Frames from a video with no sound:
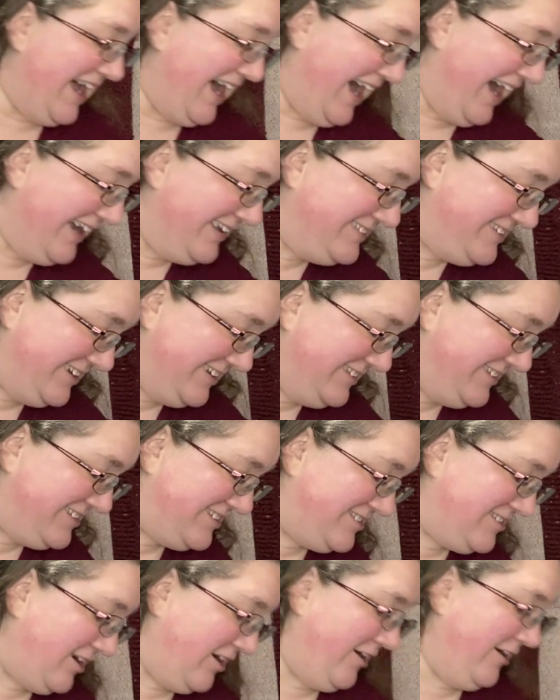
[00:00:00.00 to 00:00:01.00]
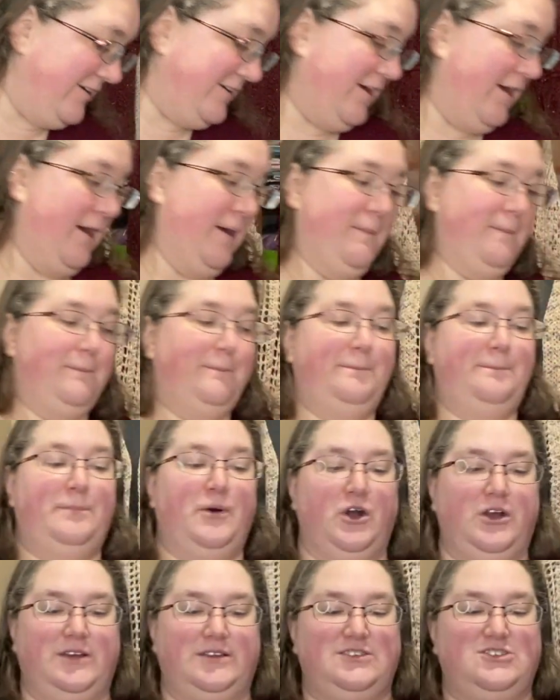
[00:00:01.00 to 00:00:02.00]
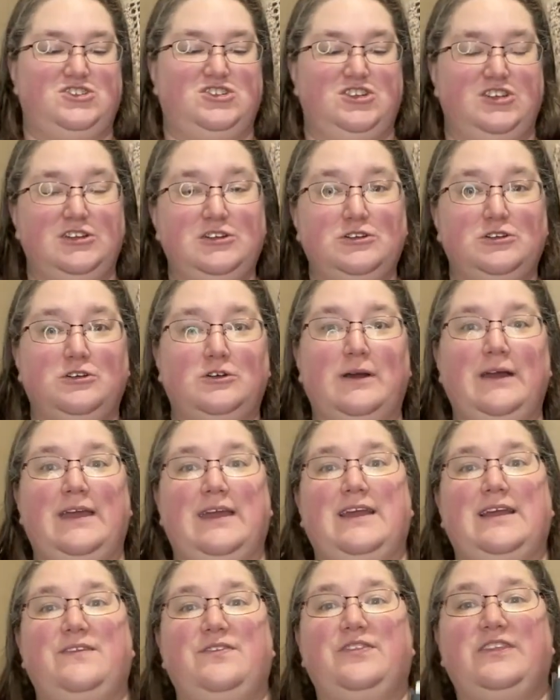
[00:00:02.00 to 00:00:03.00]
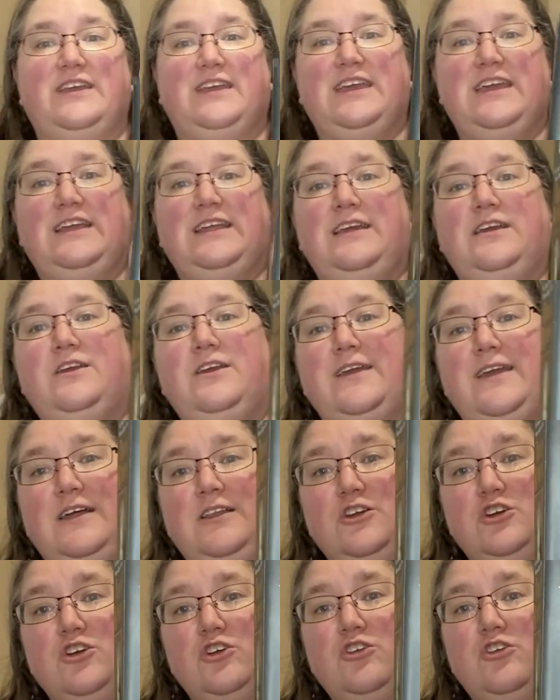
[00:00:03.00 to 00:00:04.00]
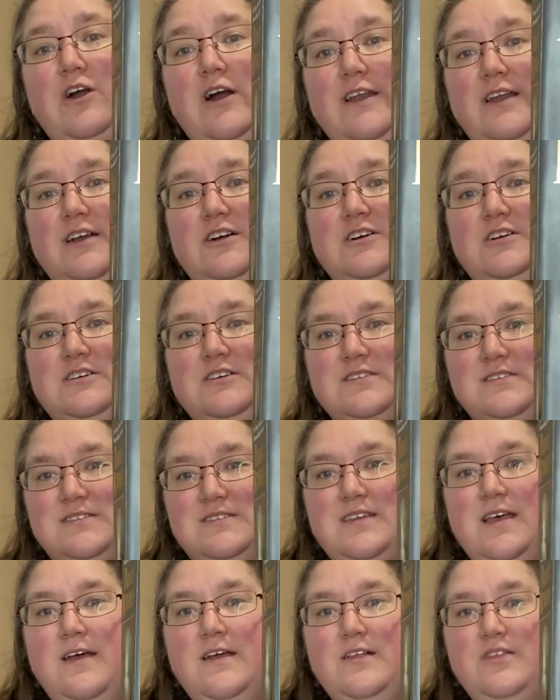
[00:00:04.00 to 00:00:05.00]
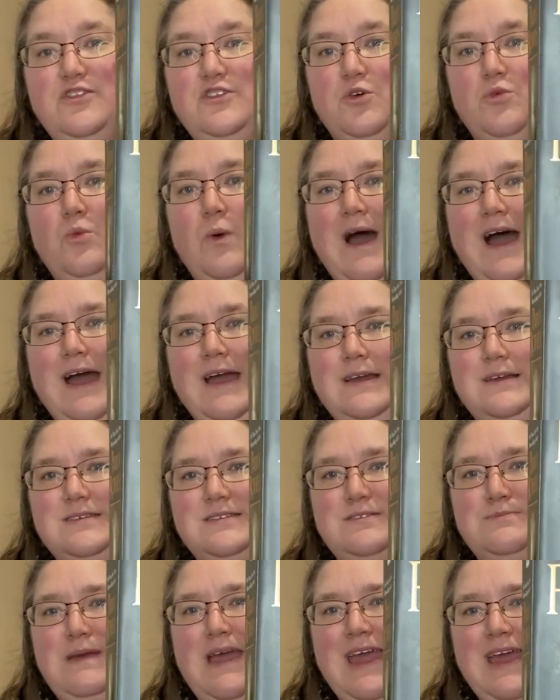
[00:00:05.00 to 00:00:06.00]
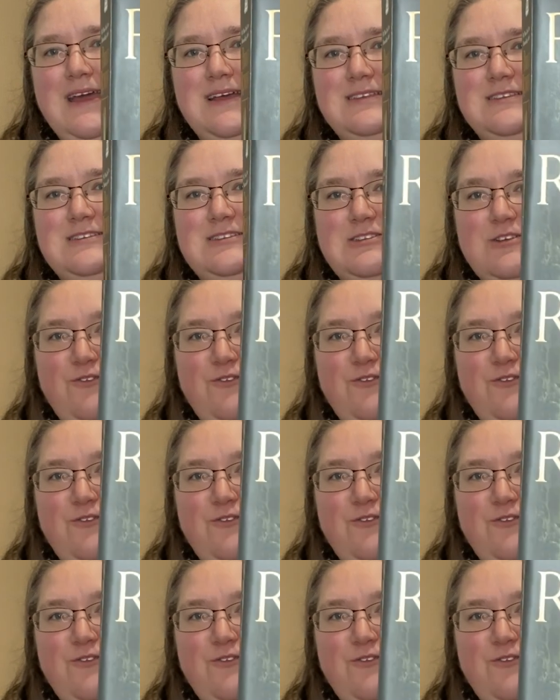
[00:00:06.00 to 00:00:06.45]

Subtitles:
I did start book 2 in the King Killer Chronicles, The Wise Man's